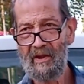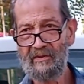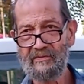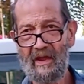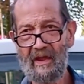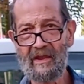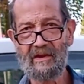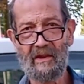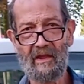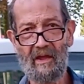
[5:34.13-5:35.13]
place I
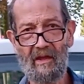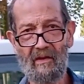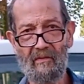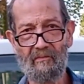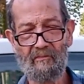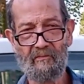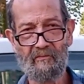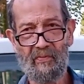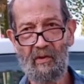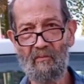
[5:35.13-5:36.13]
could
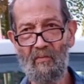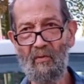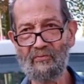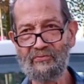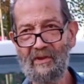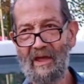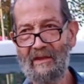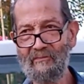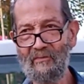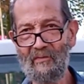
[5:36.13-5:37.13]
feel more
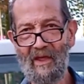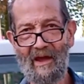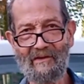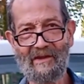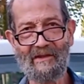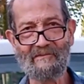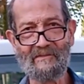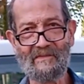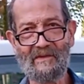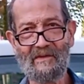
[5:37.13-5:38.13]
safe without getting
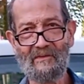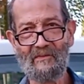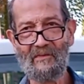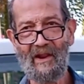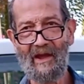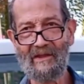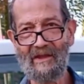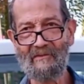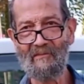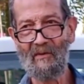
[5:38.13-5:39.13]

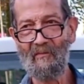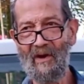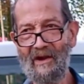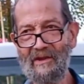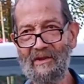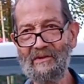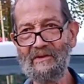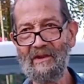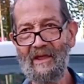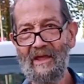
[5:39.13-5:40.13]
my money
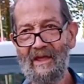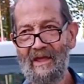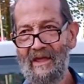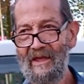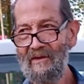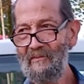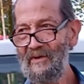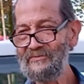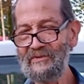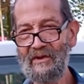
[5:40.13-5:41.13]
and
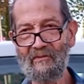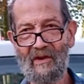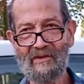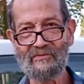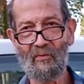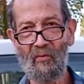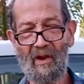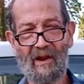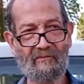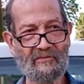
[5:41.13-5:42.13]
my cigarettes or
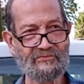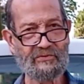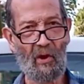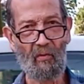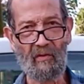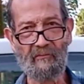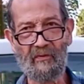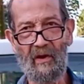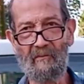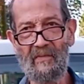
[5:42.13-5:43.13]
whatever stolen
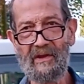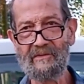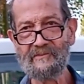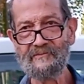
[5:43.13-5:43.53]
from me.